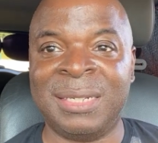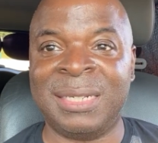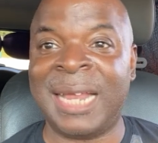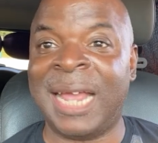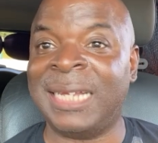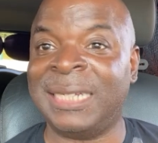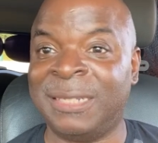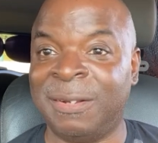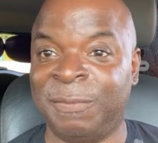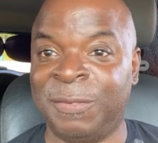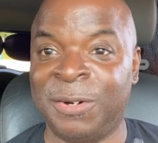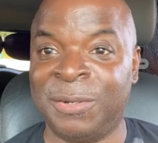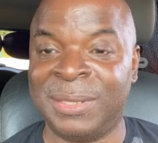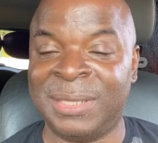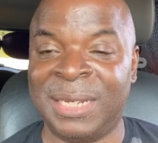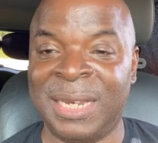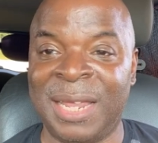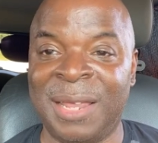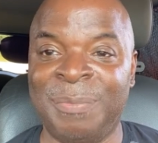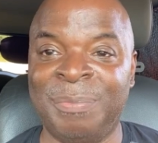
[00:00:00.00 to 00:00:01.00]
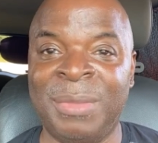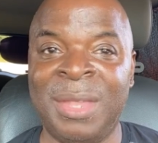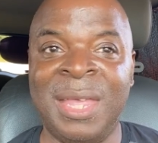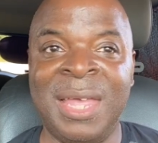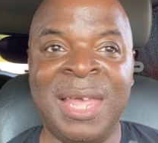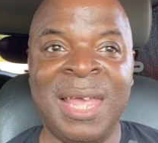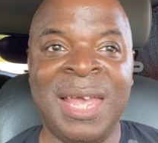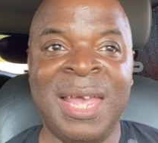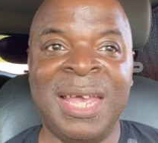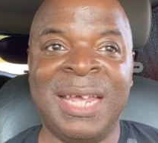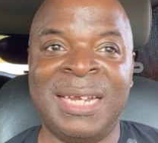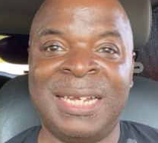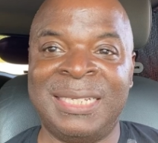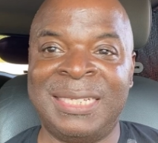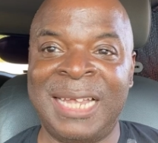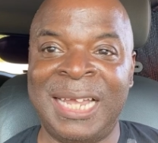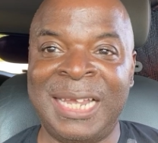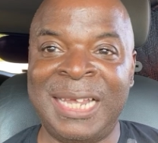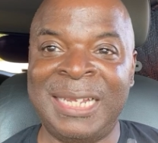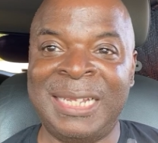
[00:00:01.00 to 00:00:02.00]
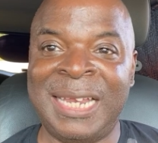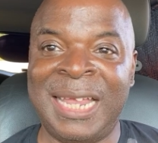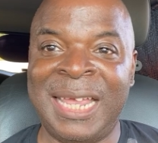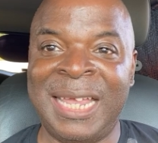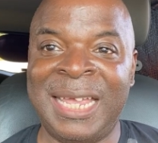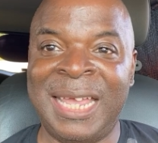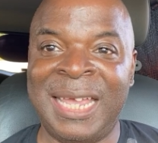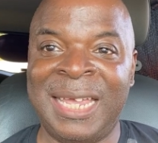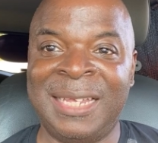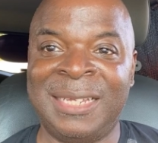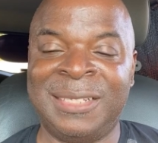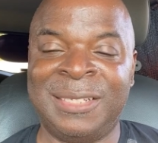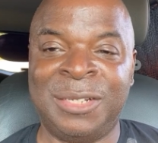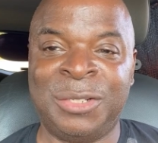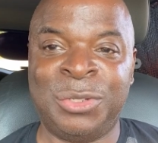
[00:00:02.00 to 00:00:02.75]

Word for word: that's the first thing. The second thing is the